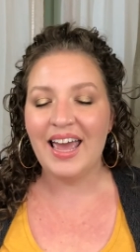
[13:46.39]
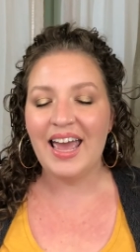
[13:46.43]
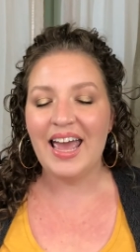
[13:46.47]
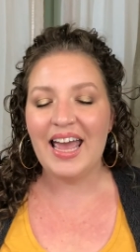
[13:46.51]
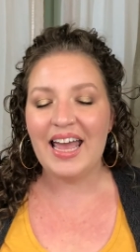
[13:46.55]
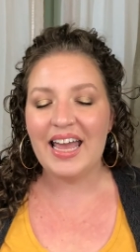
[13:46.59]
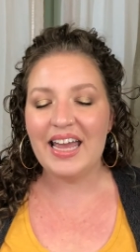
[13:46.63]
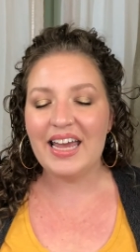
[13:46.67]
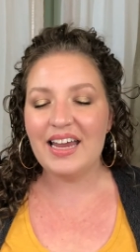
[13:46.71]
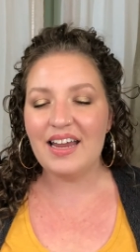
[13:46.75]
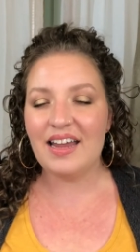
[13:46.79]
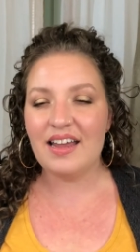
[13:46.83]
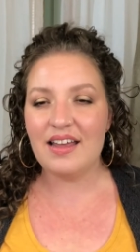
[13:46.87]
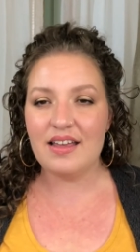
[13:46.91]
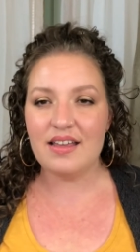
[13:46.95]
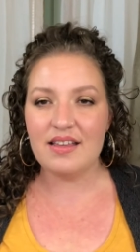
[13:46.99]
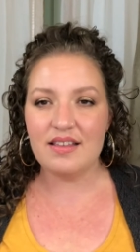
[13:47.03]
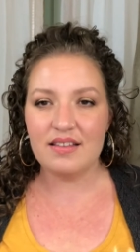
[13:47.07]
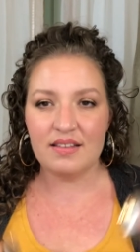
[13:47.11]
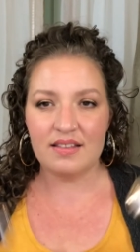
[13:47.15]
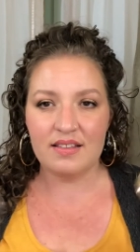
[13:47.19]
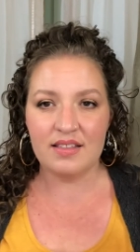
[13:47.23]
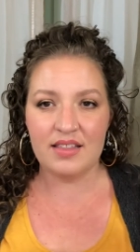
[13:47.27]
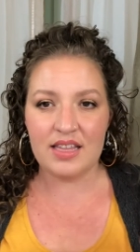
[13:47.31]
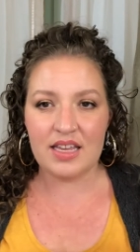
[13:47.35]
it
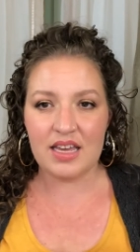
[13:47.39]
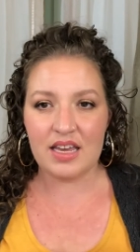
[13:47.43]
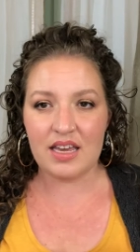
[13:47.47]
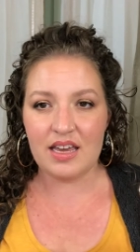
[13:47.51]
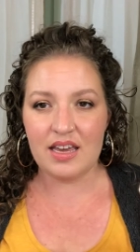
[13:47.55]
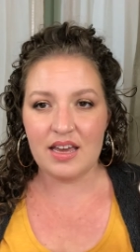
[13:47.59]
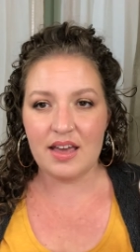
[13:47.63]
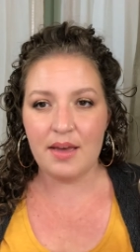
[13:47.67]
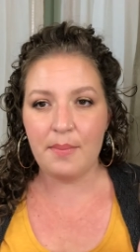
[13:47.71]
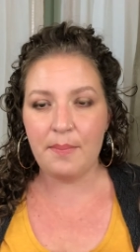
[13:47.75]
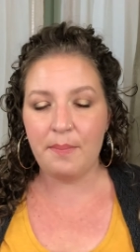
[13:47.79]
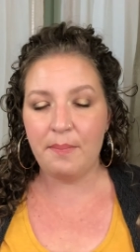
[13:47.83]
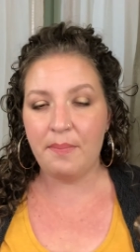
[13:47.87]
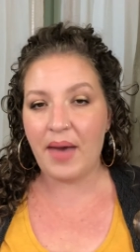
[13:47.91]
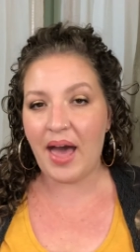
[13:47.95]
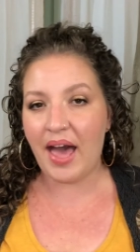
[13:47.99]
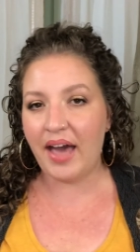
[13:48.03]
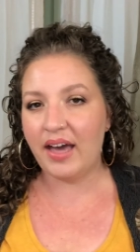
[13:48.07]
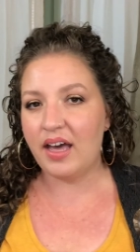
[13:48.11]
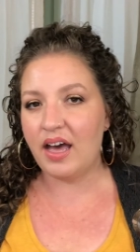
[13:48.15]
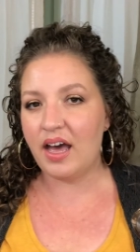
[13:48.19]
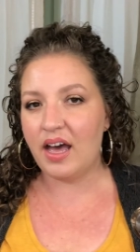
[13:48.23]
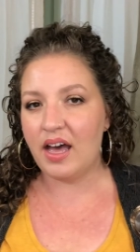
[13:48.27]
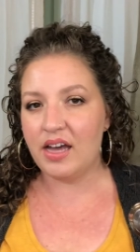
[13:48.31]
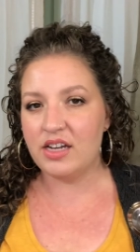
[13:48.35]
is the
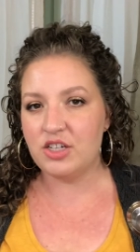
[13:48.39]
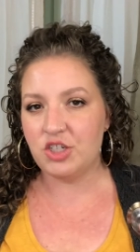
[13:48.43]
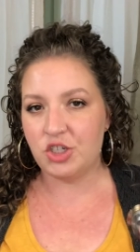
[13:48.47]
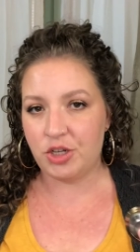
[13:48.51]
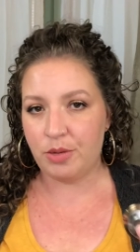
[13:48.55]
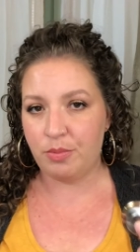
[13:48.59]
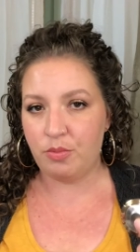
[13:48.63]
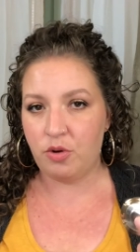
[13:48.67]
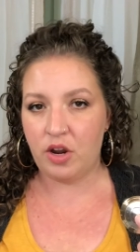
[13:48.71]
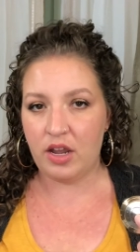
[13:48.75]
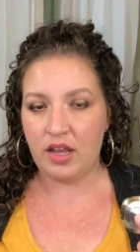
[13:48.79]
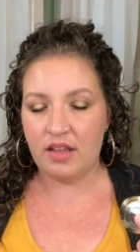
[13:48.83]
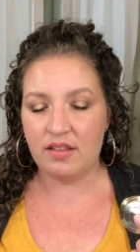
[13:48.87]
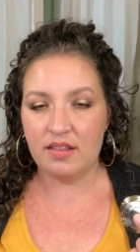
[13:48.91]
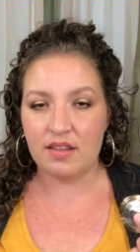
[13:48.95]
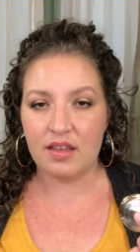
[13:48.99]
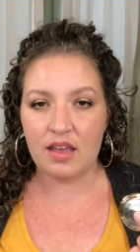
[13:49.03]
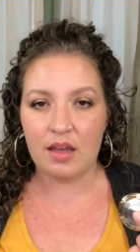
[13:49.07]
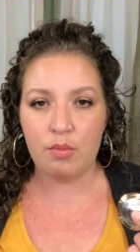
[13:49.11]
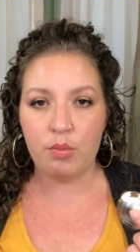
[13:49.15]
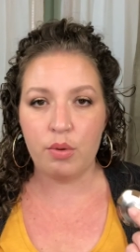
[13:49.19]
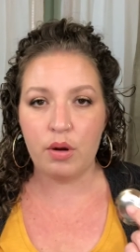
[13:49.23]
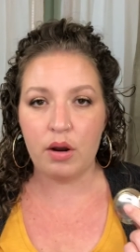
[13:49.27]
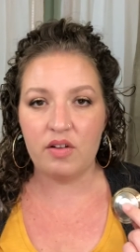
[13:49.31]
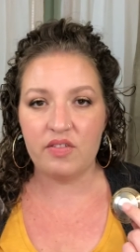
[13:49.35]
Becca Shimmering
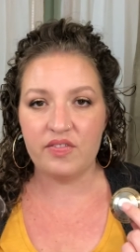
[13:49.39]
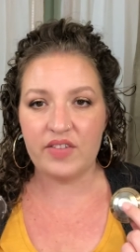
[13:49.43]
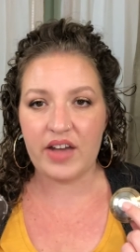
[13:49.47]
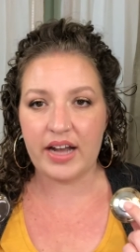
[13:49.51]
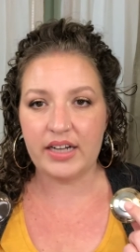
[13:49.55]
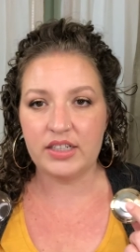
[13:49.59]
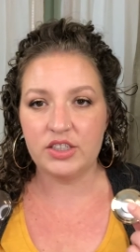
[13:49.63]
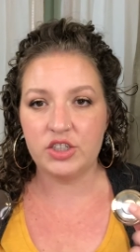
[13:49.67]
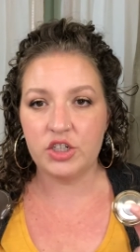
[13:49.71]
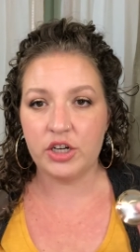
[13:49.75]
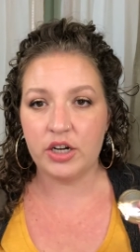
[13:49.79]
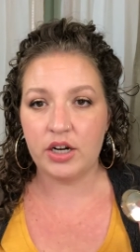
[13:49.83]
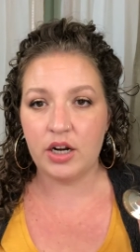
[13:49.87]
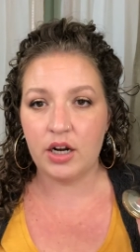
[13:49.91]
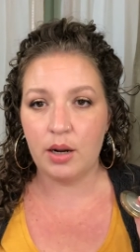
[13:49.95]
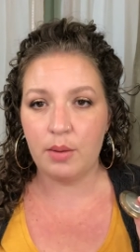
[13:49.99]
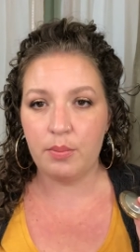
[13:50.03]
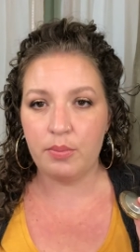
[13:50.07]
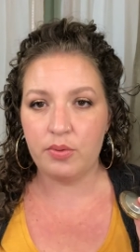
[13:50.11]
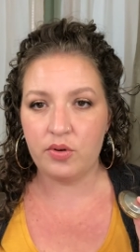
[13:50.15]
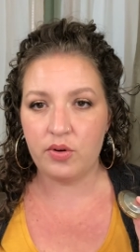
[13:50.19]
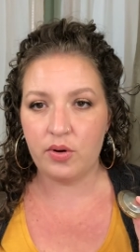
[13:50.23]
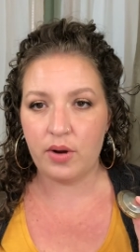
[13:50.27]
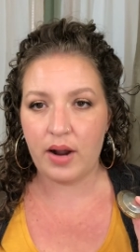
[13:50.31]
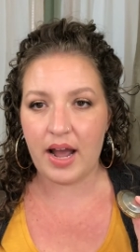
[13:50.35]
Skin Perfector
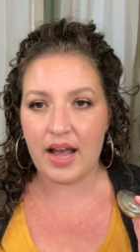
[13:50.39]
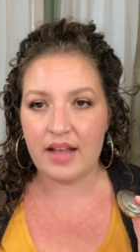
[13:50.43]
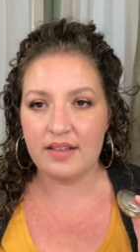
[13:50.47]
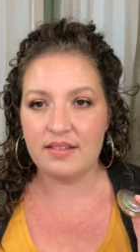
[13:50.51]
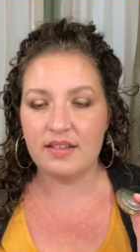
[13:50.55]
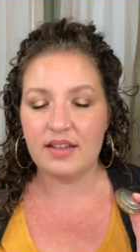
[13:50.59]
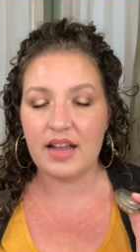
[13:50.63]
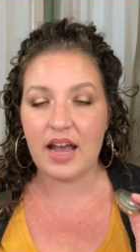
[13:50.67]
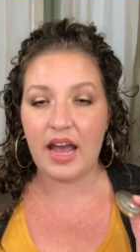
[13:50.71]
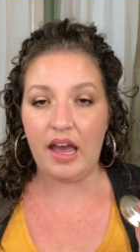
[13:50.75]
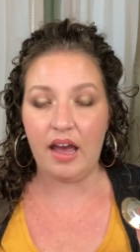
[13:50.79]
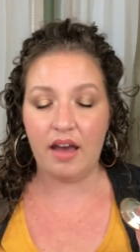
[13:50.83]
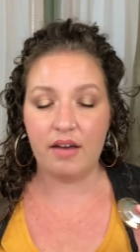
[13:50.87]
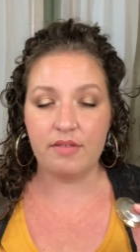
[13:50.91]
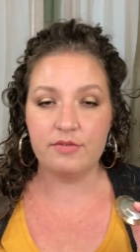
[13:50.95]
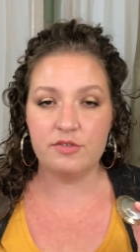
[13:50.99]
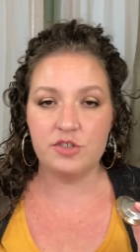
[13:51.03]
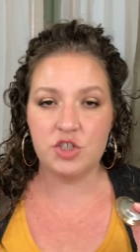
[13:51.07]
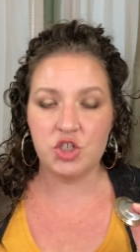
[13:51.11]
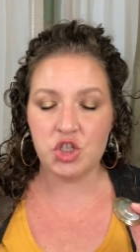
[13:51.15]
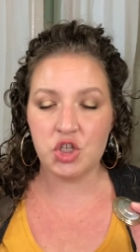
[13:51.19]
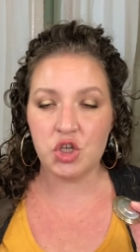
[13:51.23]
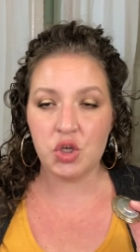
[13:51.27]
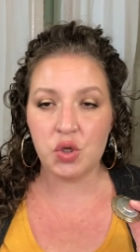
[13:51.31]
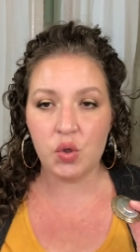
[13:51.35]
Pressed. I have
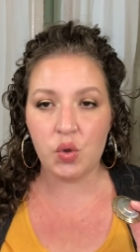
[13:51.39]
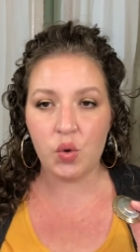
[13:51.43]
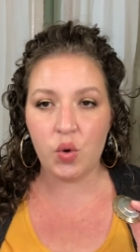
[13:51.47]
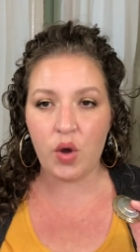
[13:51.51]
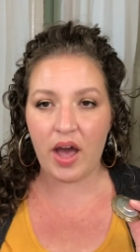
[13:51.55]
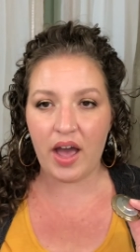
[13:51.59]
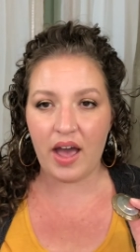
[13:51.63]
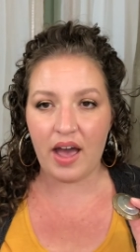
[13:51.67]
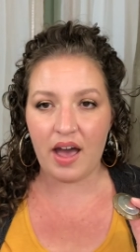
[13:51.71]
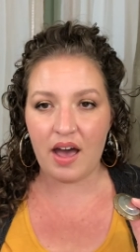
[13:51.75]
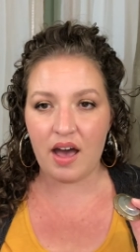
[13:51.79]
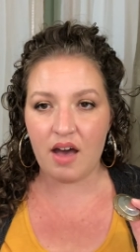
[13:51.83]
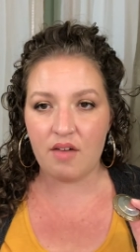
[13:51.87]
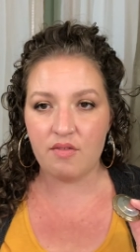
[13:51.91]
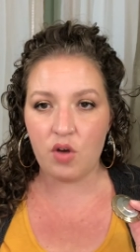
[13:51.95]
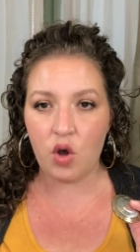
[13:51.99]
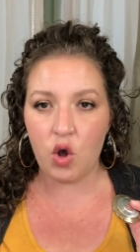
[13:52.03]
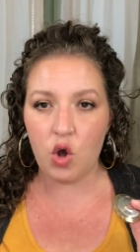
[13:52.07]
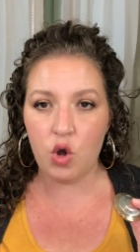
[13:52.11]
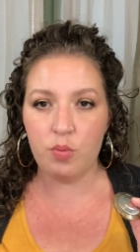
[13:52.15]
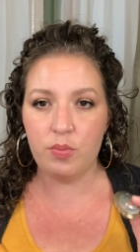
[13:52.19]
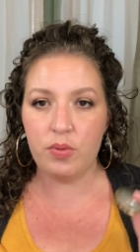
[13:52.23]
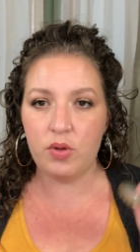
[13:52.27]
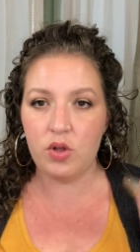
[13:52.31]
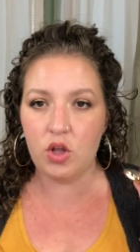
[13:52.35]
two. I have
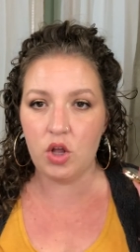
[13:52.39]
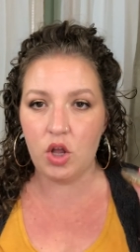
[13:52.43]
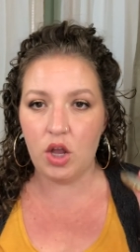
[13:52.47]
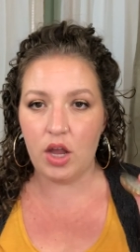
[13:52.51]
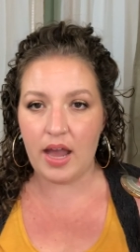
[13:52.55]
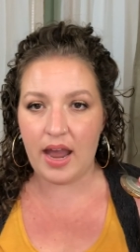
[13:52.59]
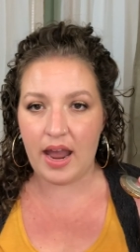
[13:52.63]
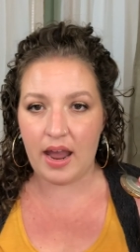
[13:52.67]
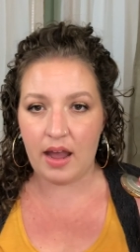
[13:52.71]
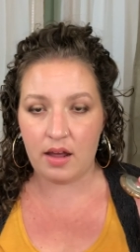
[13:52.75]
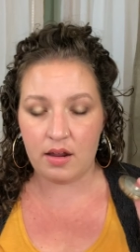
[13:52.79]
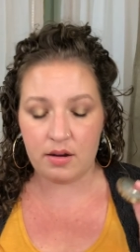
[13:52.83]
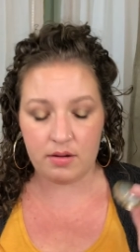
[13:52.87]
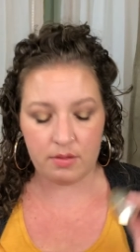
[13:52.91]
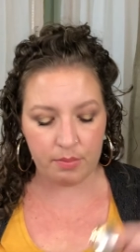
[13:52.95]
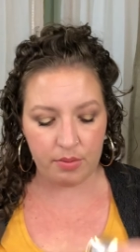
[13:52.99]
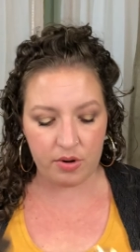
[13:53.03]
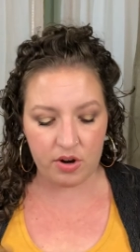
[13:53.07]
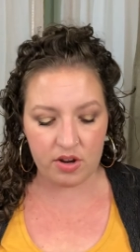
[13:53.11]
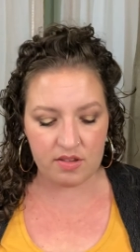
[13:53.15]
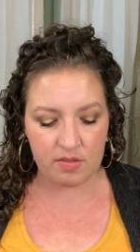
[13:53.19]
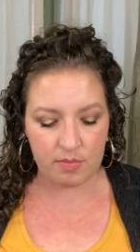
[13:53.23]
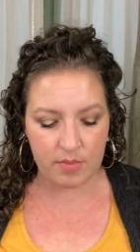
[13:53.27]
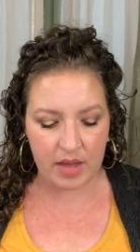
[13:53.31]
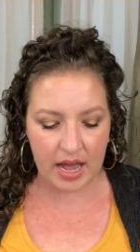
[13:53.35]
Opal and
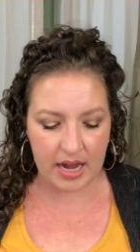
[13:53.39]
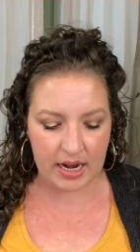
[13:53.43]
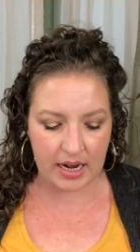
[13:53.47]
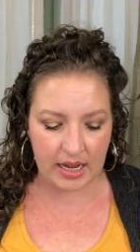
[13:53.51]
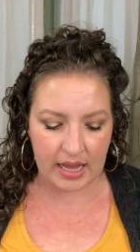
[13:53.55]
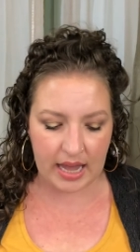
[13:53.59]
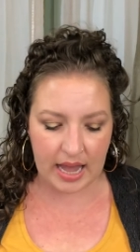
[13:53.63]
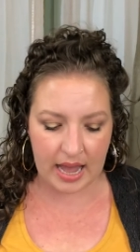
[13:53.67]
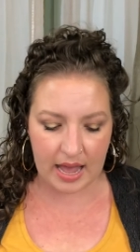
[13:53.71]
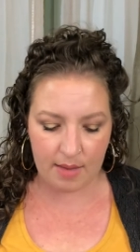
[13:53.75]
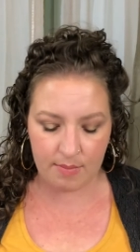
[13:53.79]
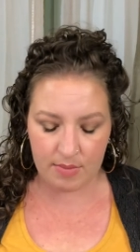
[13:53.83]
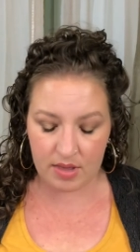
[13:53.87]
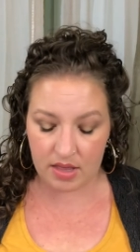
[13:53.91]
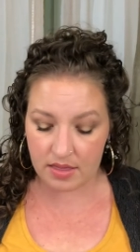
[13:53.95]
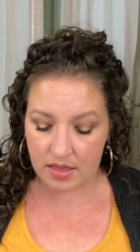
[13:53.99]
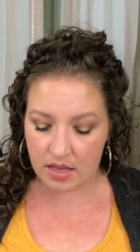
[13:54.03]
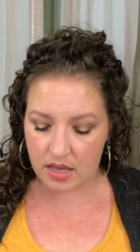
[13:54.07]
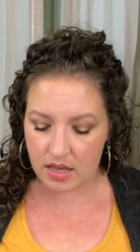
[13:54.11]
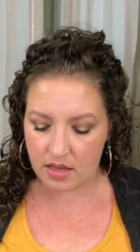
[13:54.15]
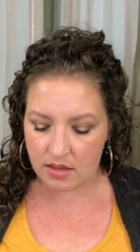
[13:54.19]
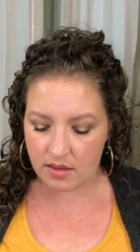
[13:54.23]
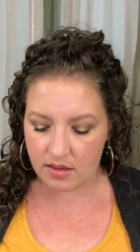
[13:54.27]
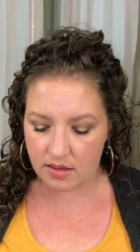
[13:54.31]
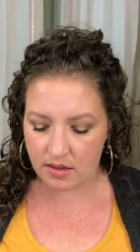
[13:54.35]
Prismatic
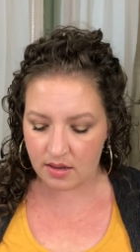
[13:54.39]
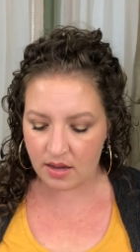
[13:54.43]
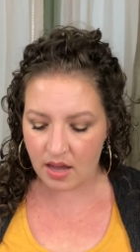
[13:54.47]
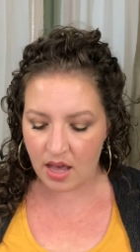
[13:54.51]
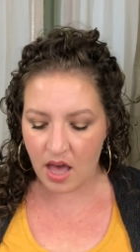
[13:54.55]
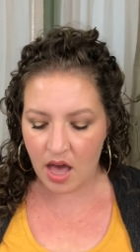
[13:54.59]
Amethyst.